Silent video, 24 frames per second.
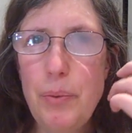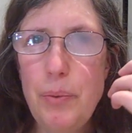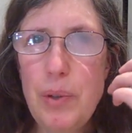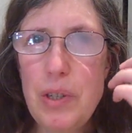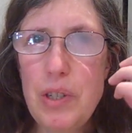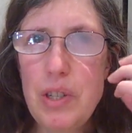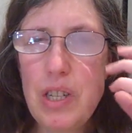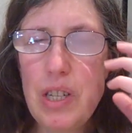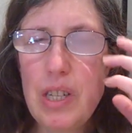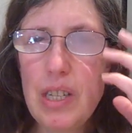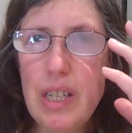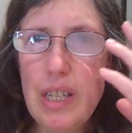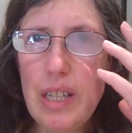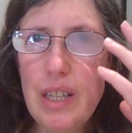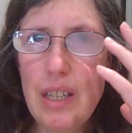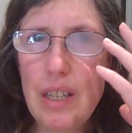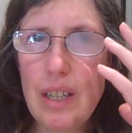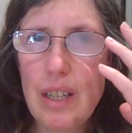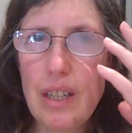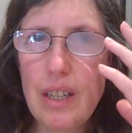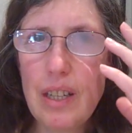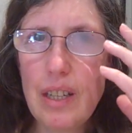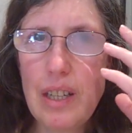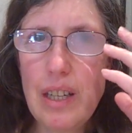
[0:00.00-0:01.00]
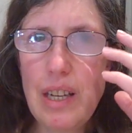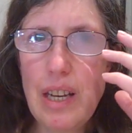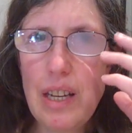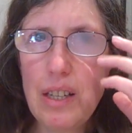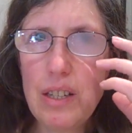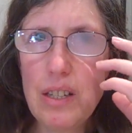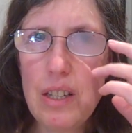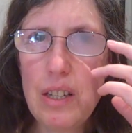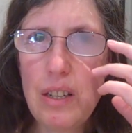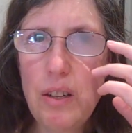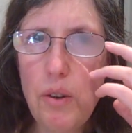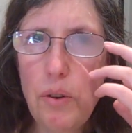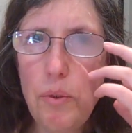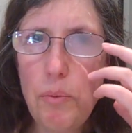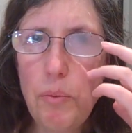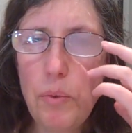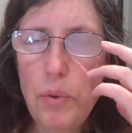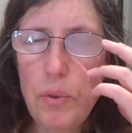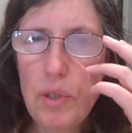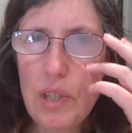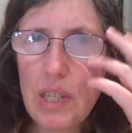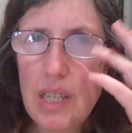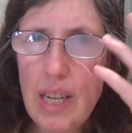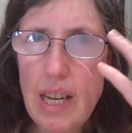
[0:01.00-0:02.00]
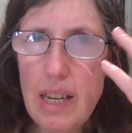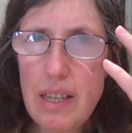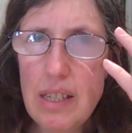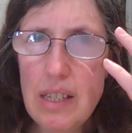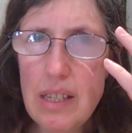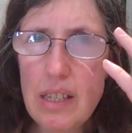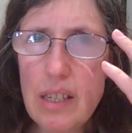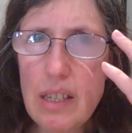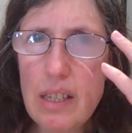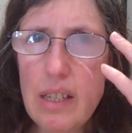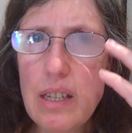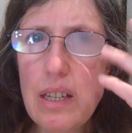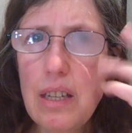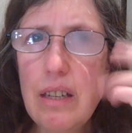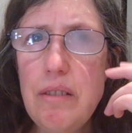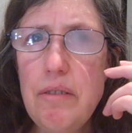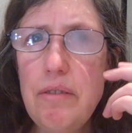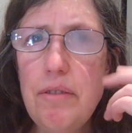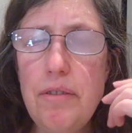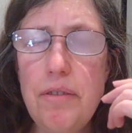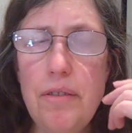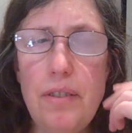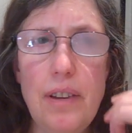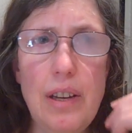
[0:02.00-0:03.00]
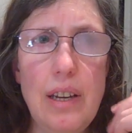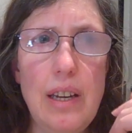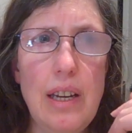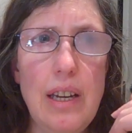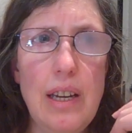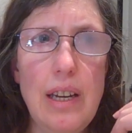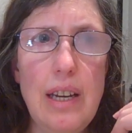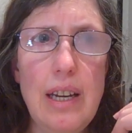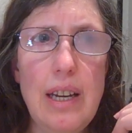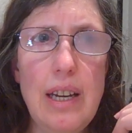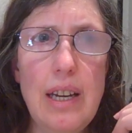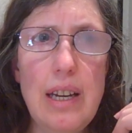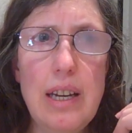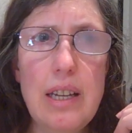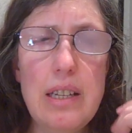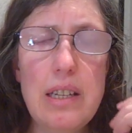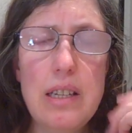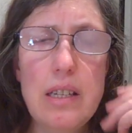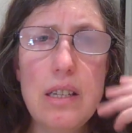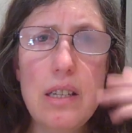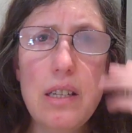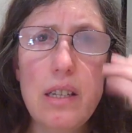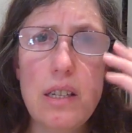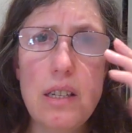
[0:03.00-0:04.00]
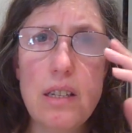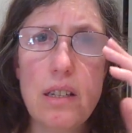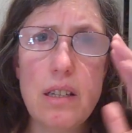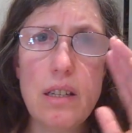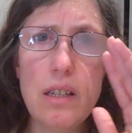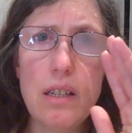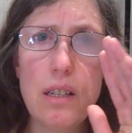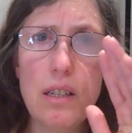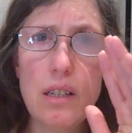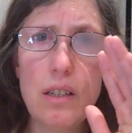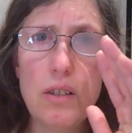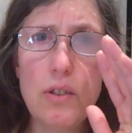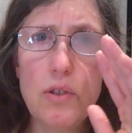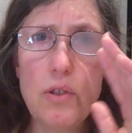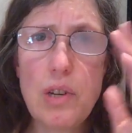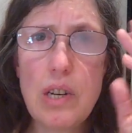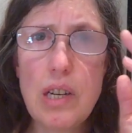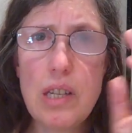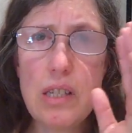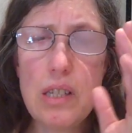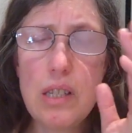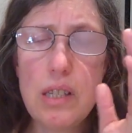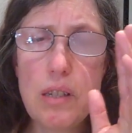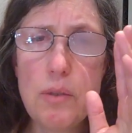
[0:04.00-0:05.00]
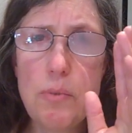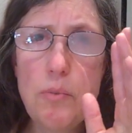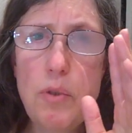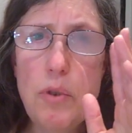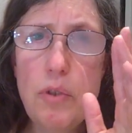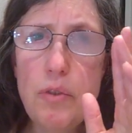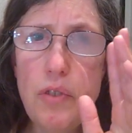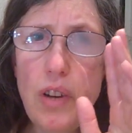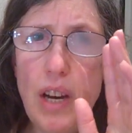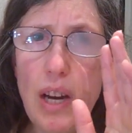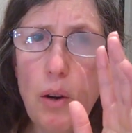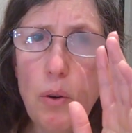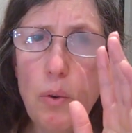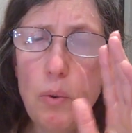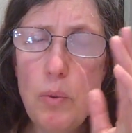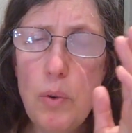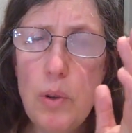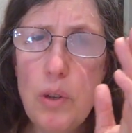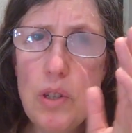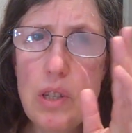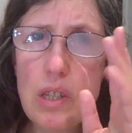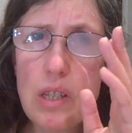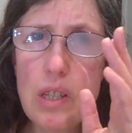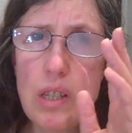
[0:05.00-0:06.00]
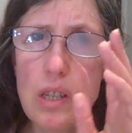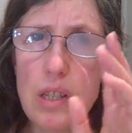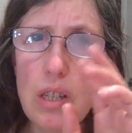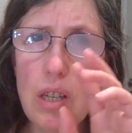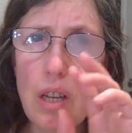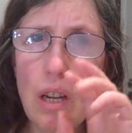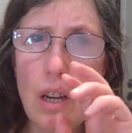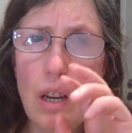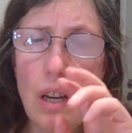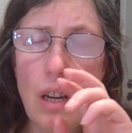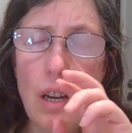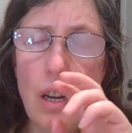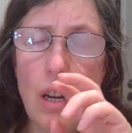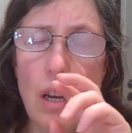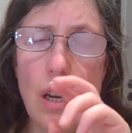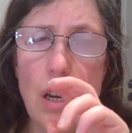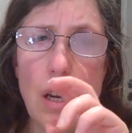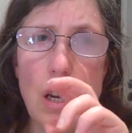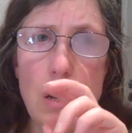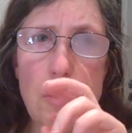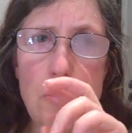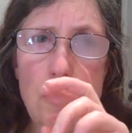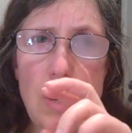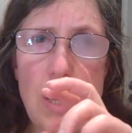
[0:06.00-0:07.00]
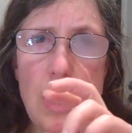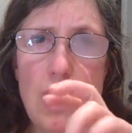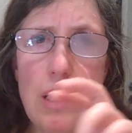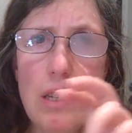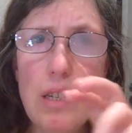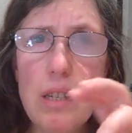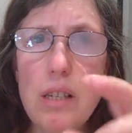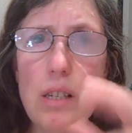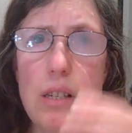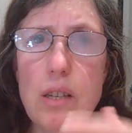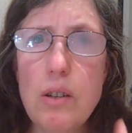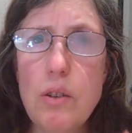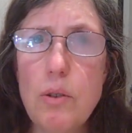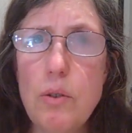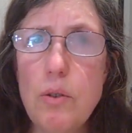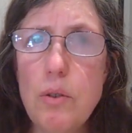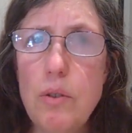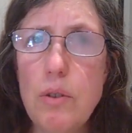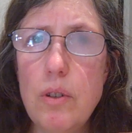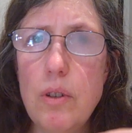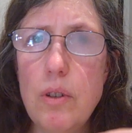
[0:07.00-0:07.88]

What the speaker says: which is it gets a lot more sensitive and tries to move outwards a bit.